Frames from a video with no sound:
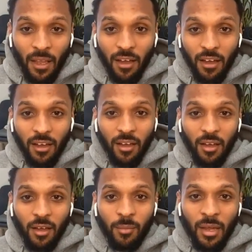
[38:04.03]

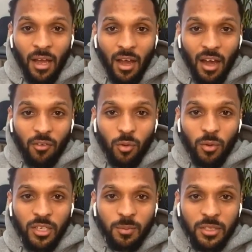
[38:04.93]
I've
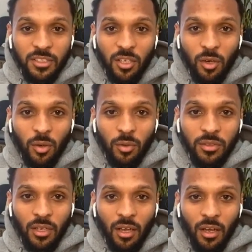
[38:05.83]
always been told
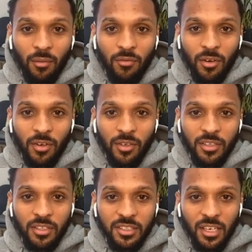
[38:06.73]
that I'm very good
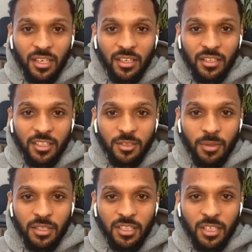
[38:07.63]
at selling,
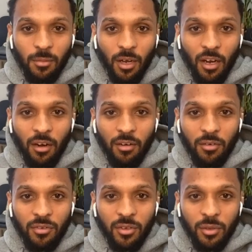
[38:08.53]
especially in my current
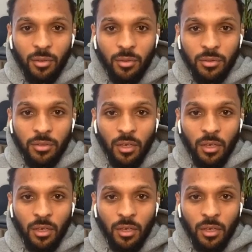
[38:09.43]
field.